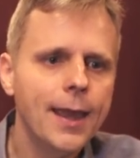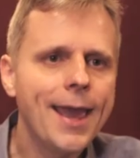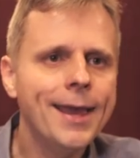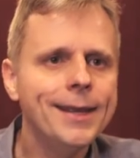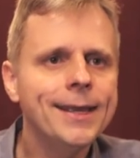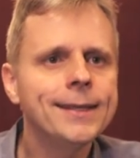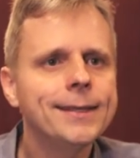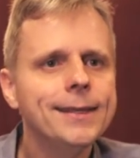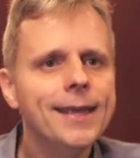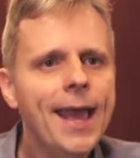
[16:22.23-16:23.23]
And it
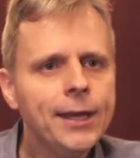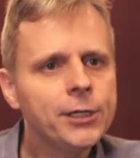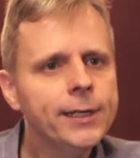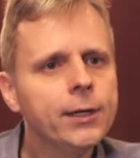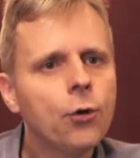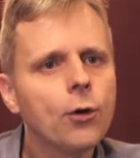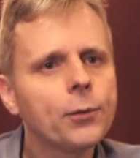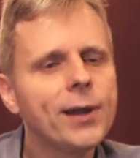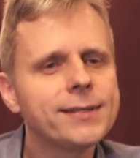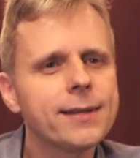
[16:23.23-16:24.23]
actually
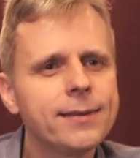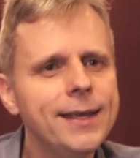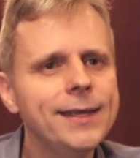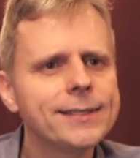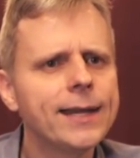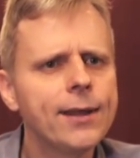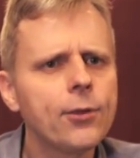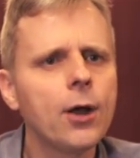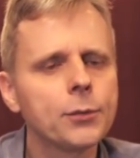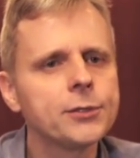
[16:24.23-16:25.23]
incorporates the things that I
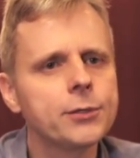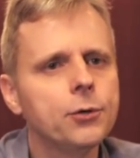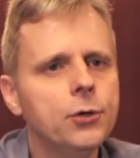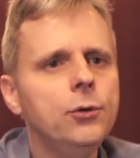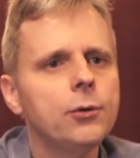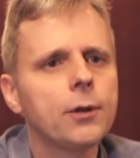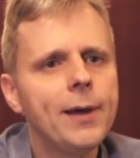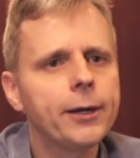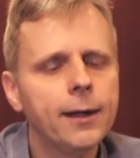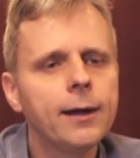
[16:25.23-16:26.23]
thought were so cool
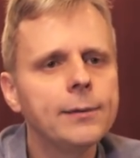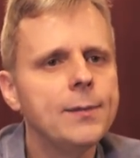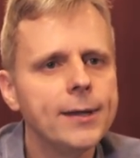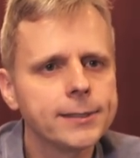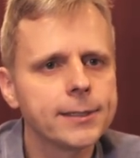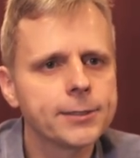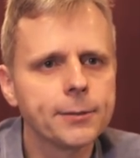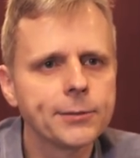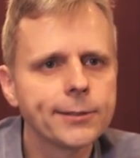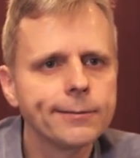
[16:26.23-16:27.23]
about economy-based
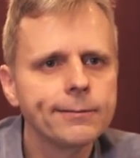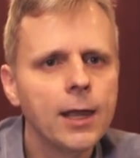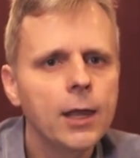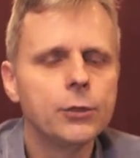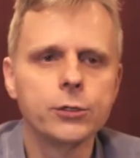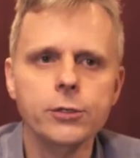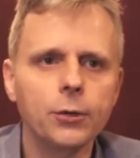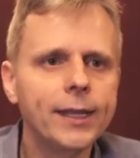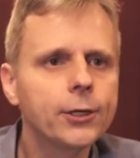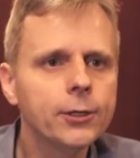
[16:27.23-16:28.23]
systems. There's no
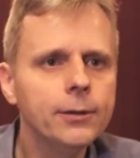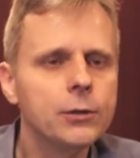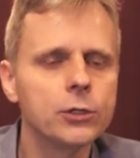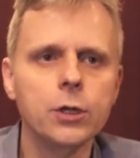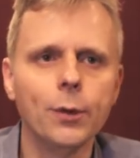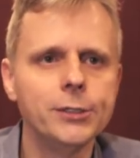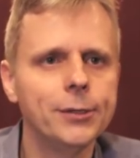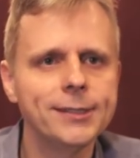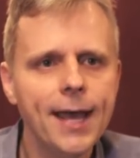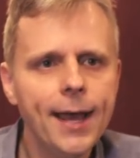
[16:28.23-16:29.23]
leader, there's no one to
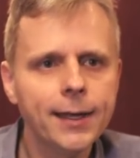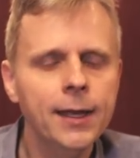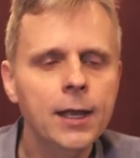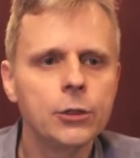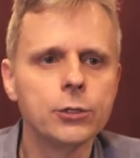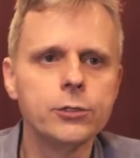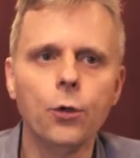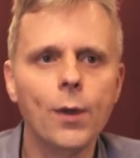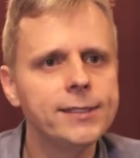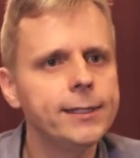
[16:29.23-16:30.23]
attack, there's no
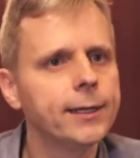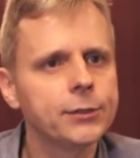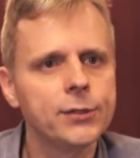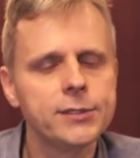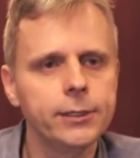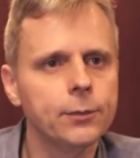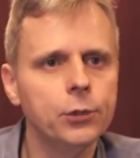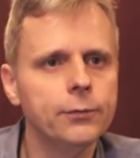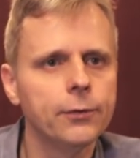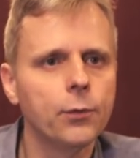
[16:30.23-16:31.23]
wasting electricity on
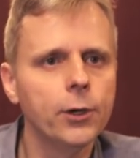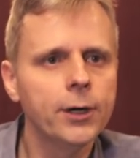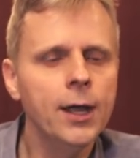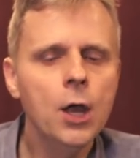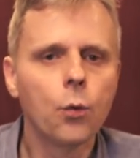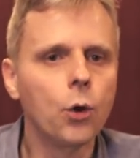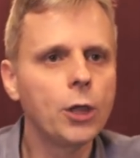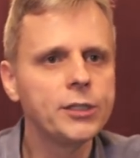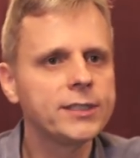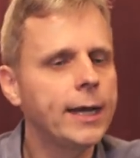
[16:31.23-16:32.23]
proof of work. We're all
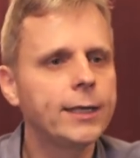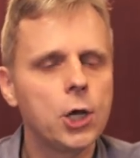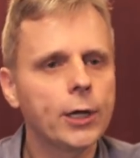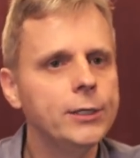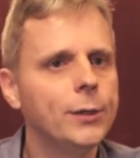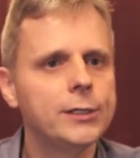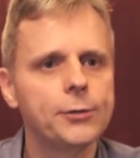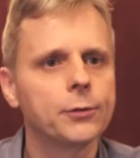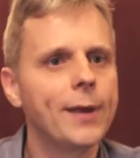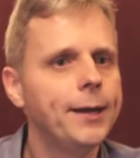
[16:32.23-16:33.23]
just kind of talking to each
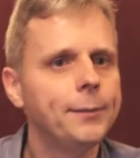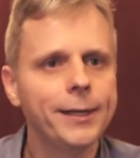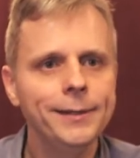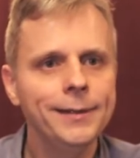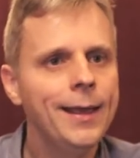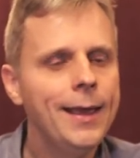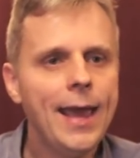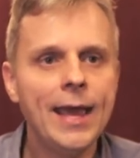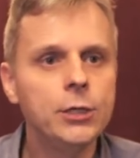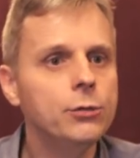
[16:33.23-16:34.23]
other randomly,
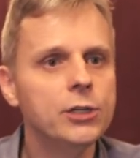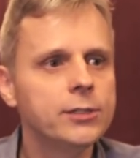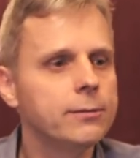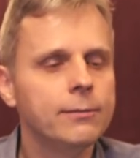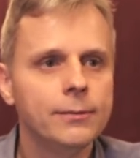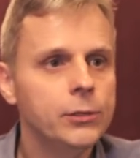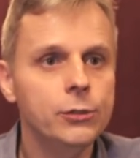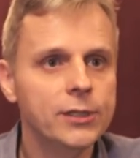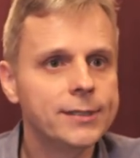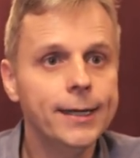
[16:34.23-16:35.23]
and you just
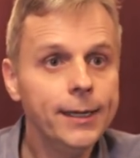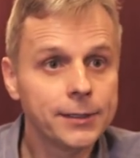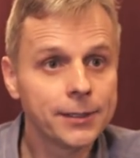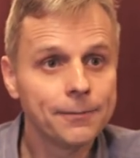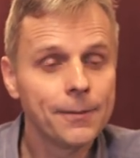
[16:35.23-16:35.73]
get it.